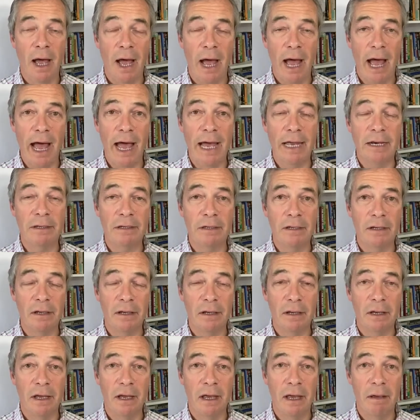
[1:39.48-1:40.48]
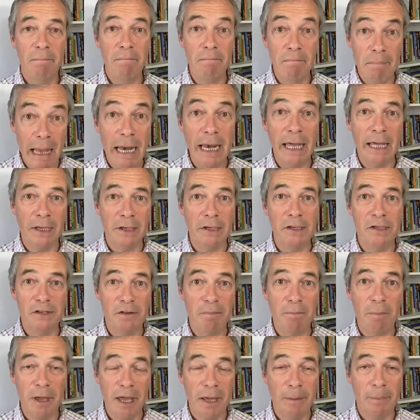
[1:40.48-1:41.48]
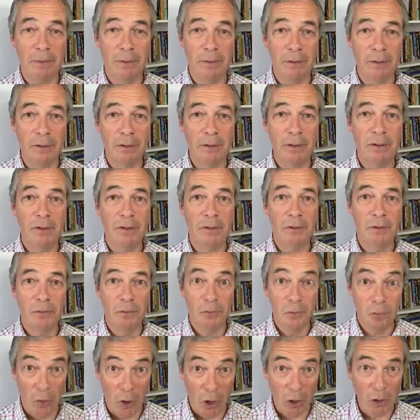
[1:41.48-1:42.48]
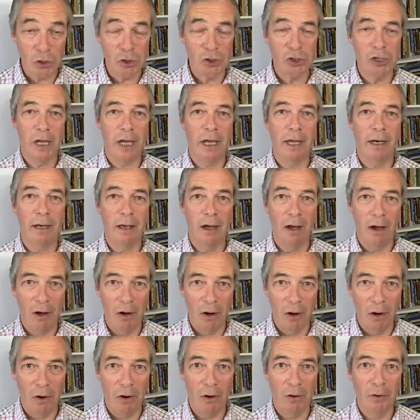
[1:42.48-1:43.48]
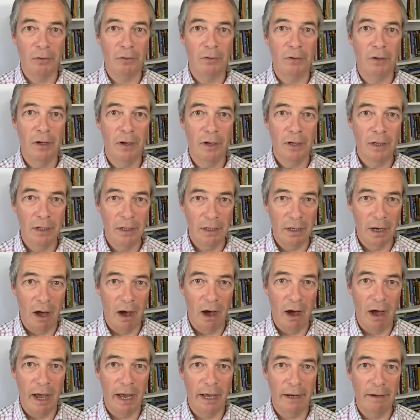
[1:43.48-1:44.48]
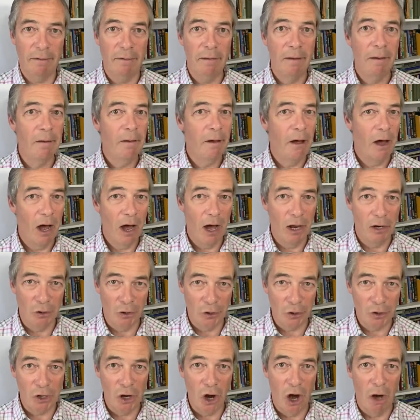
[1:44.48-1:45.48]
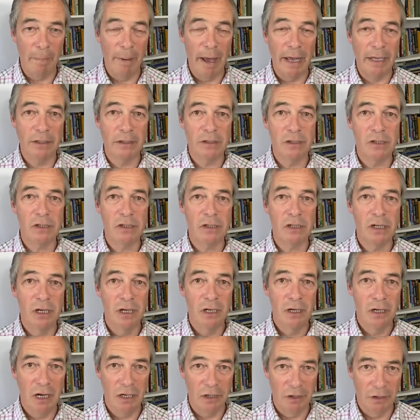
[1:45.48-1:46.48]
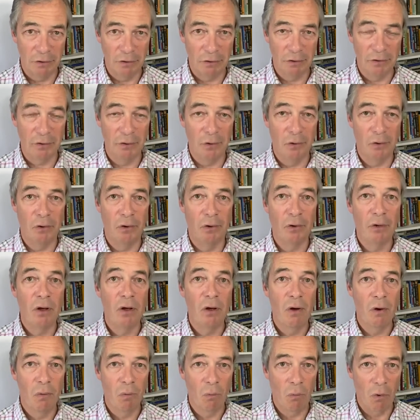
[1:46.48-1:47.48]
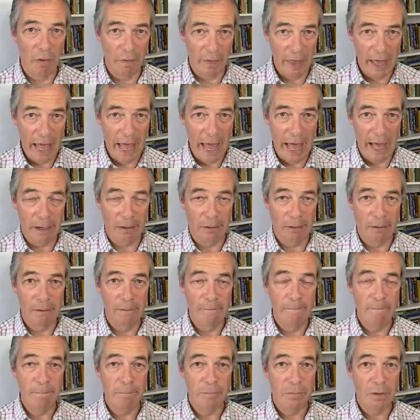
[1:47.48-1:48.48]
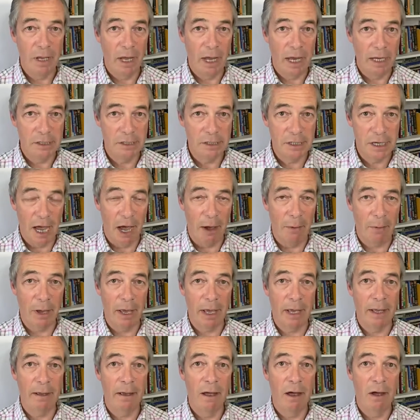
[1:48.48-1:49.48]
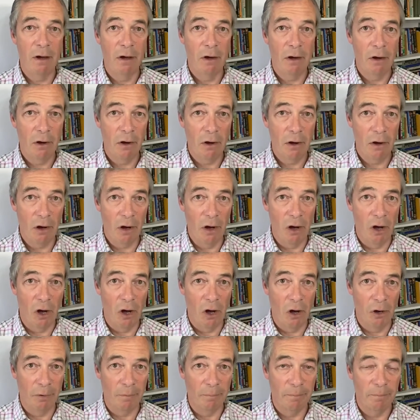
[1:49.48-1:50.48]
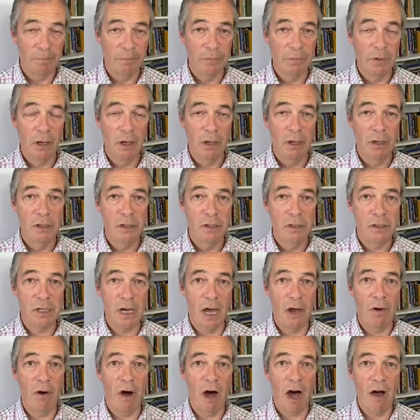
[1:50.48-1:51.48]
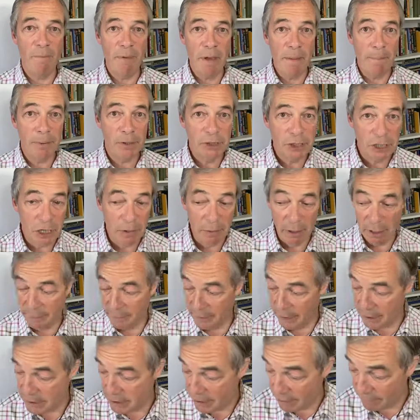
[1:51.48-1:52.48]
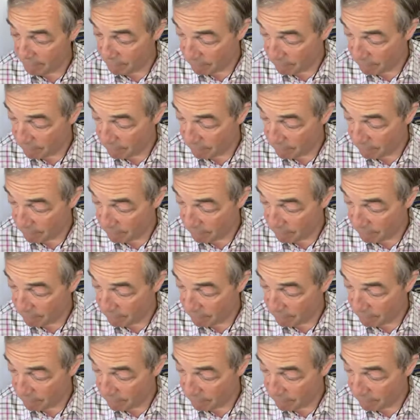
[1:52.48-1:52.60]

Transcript: and millions of people watched it online. A lot of comments, a lot of thought, what the hell is going on? So I've been pursuing this and, in